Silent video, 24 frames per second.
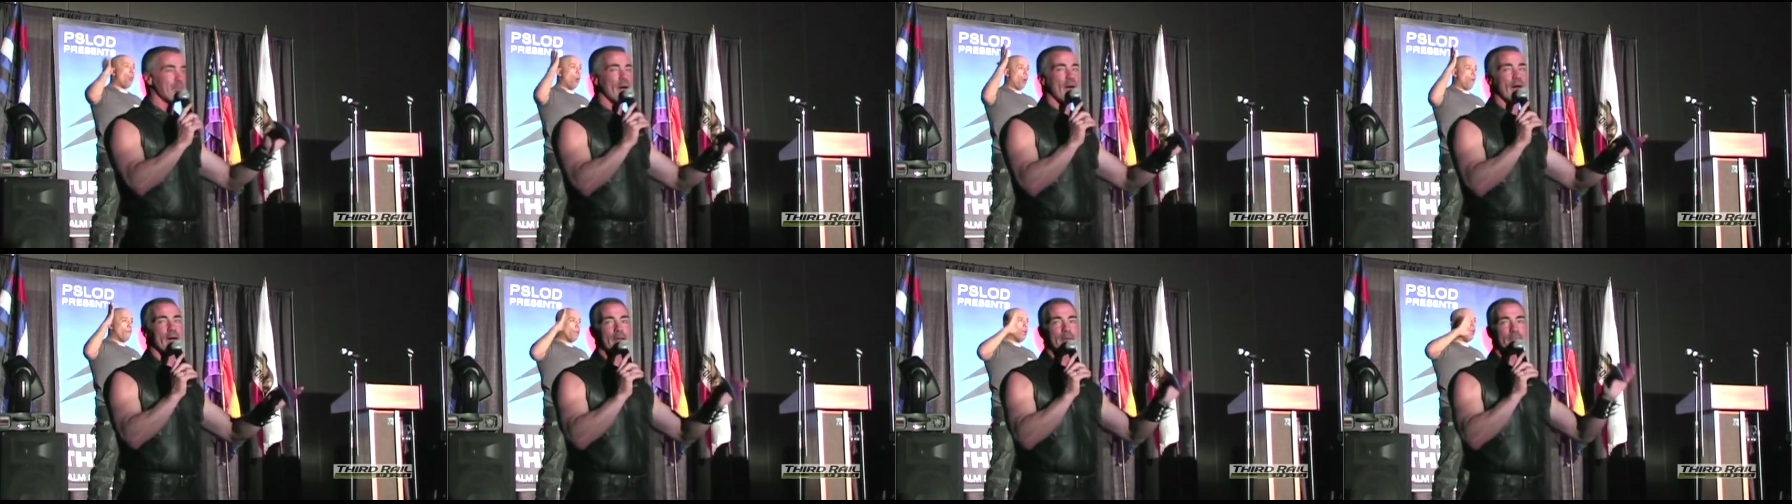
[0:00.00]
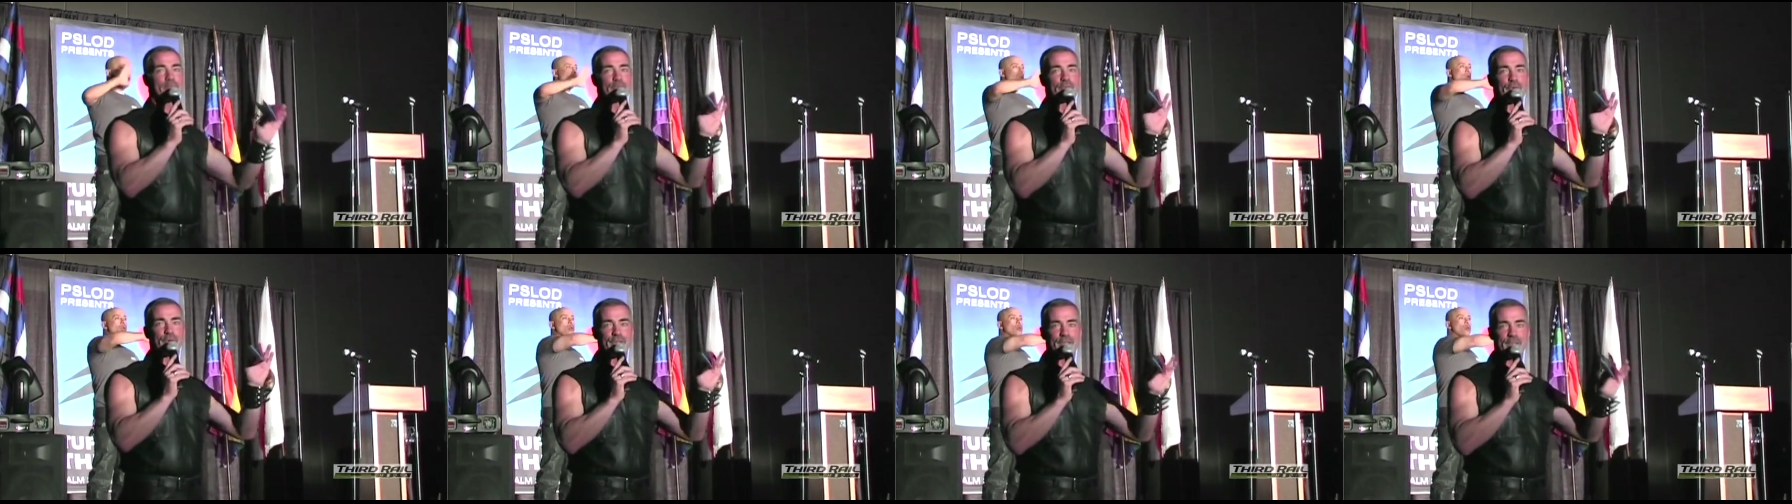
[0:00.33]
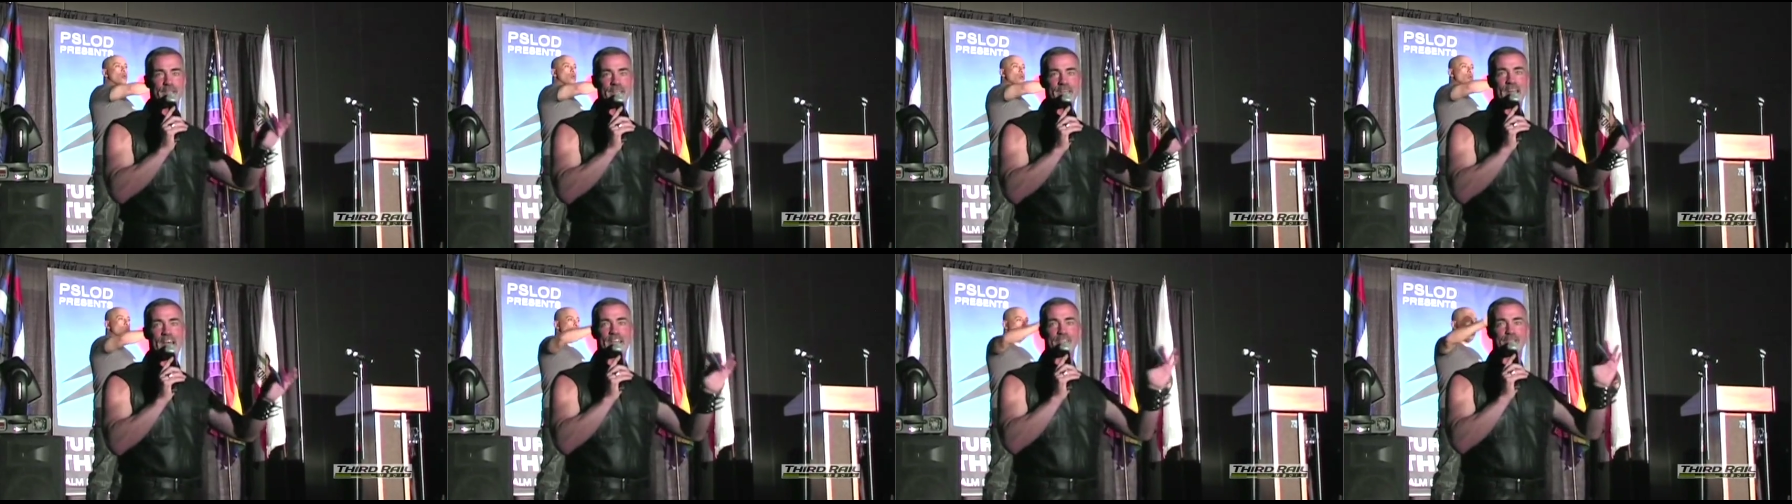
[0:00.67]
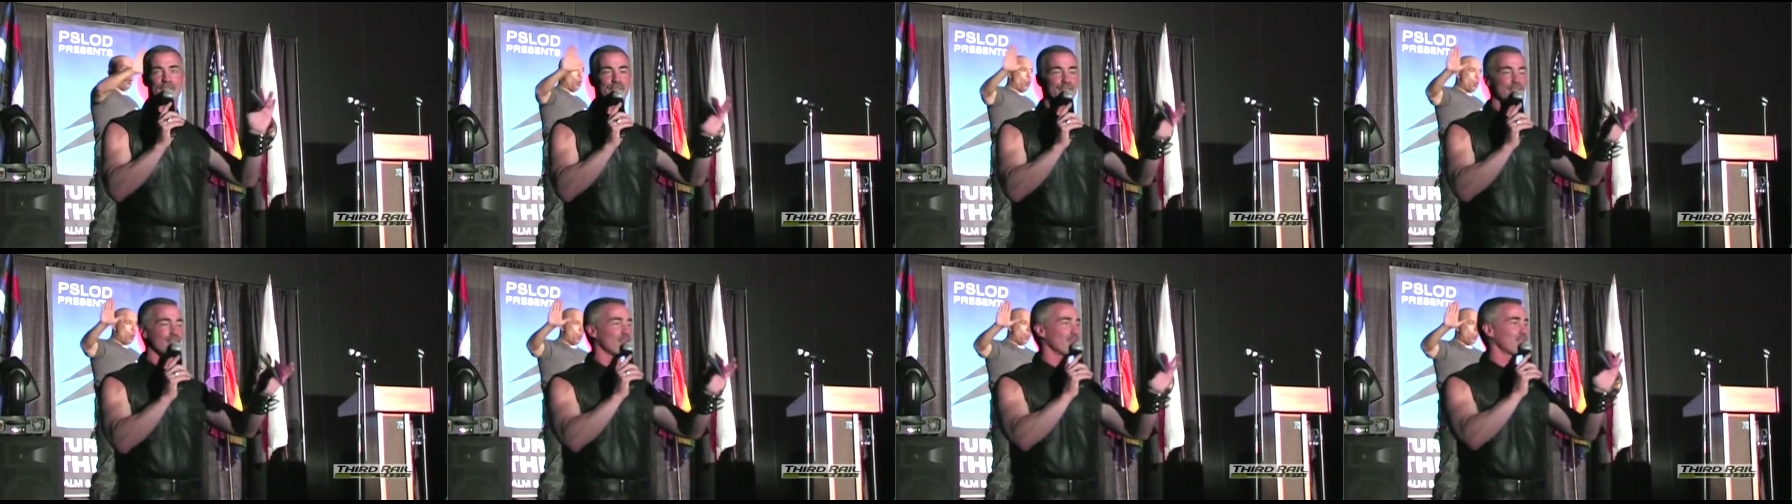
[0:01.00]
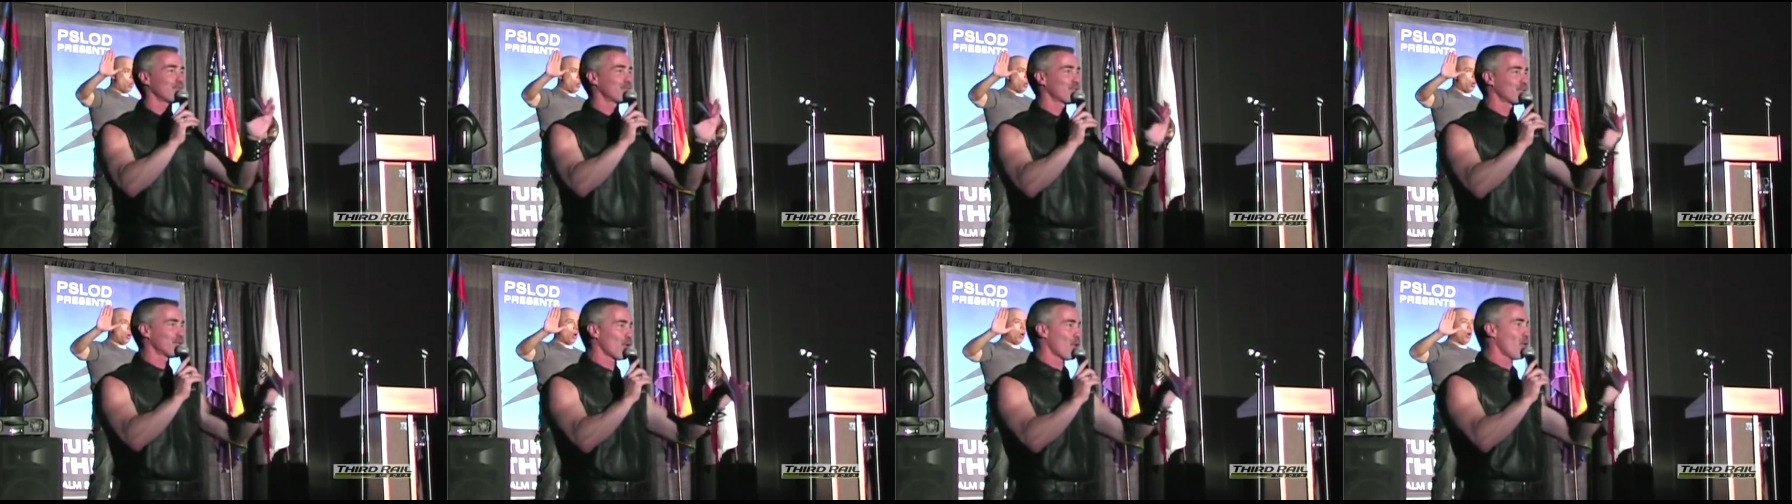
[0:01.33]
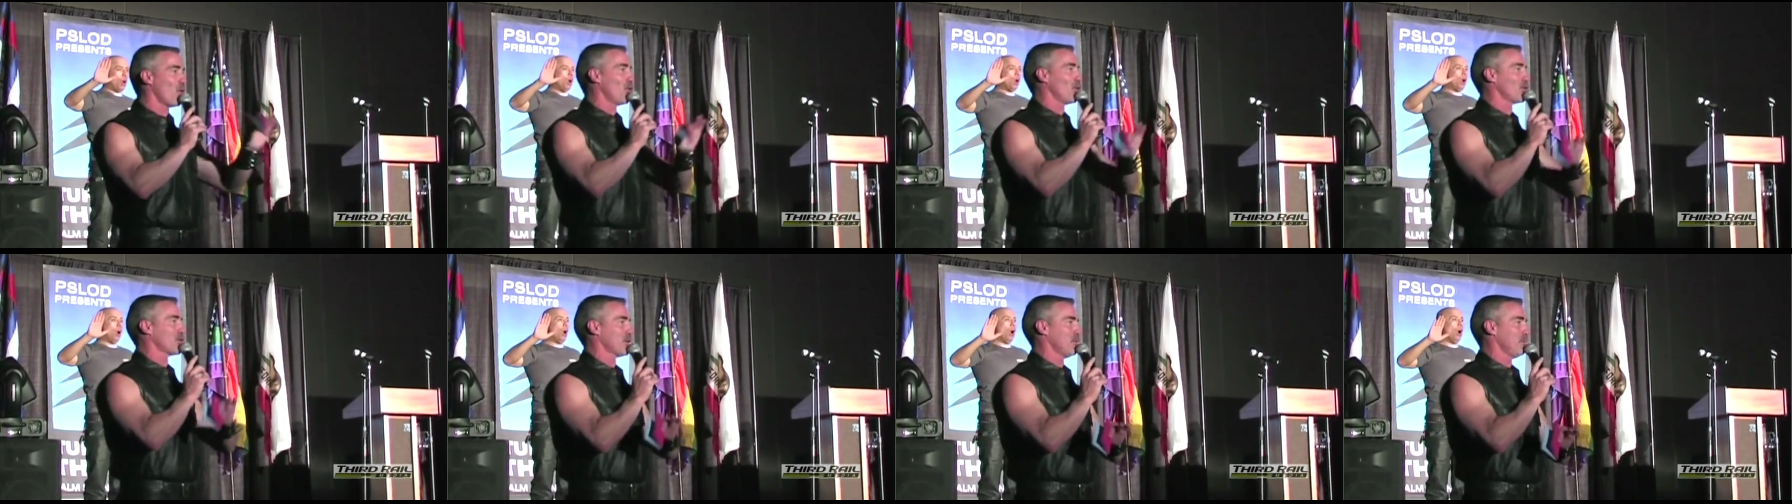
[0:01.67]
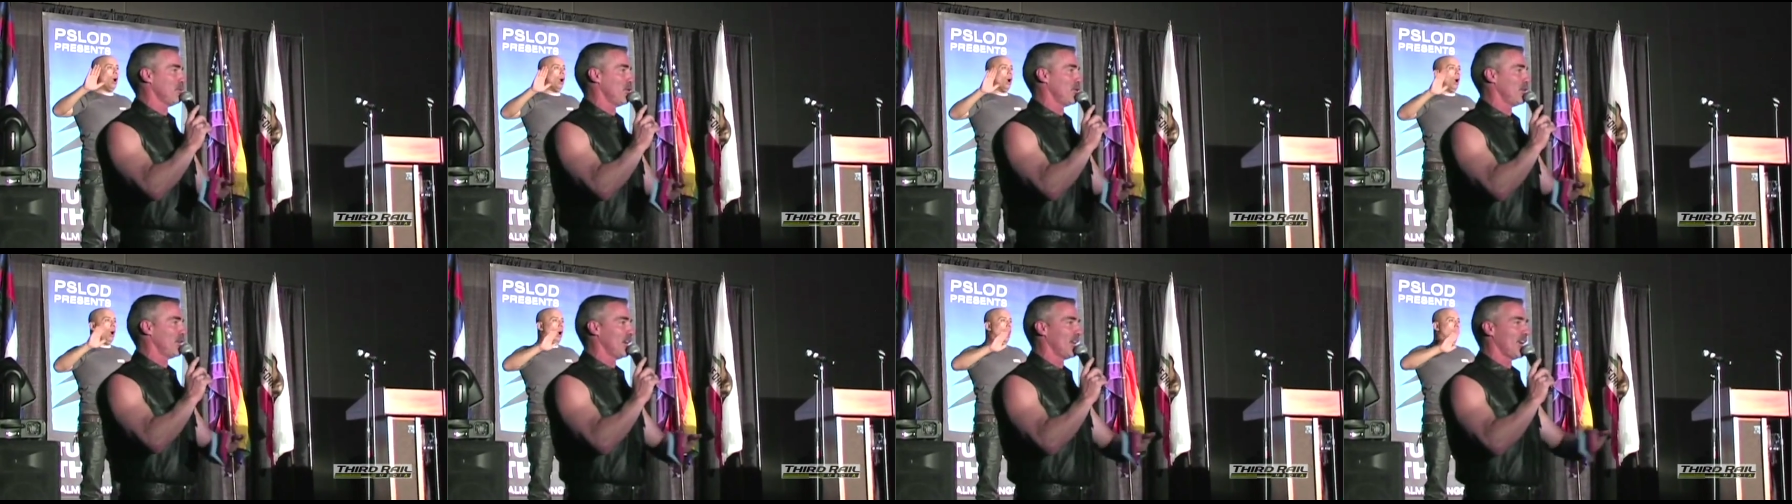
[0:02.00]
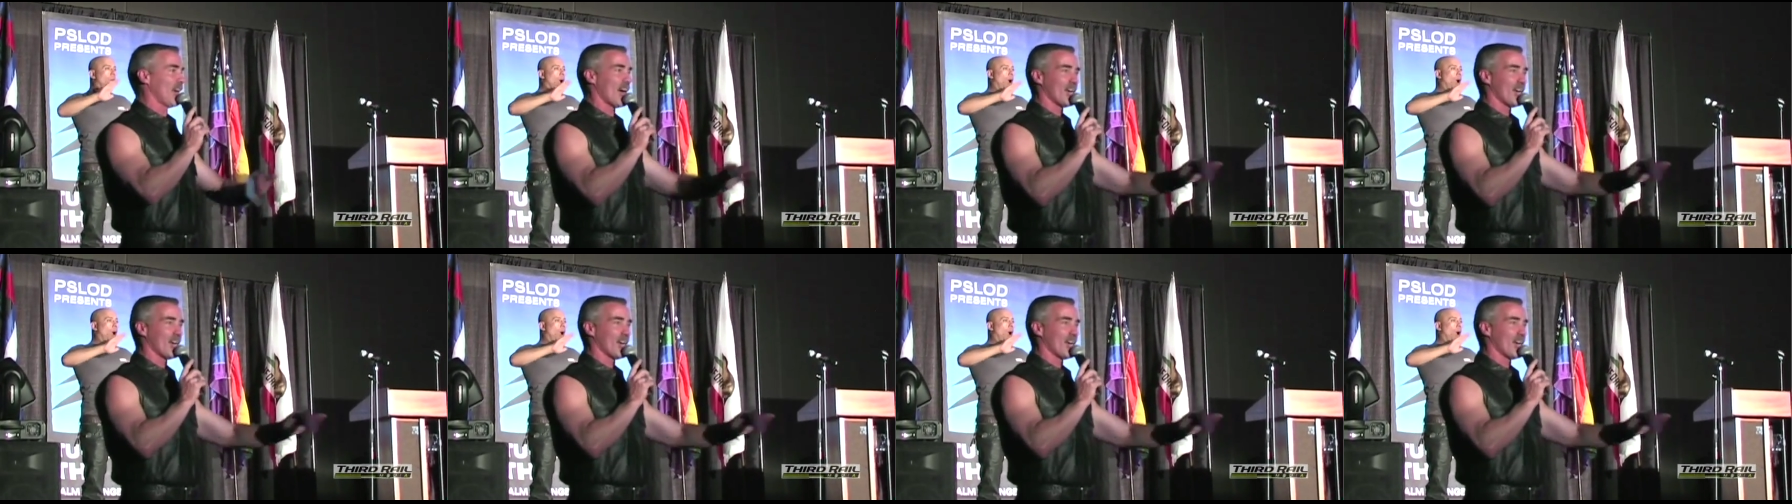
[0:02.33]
bottom for the next year for the whole community.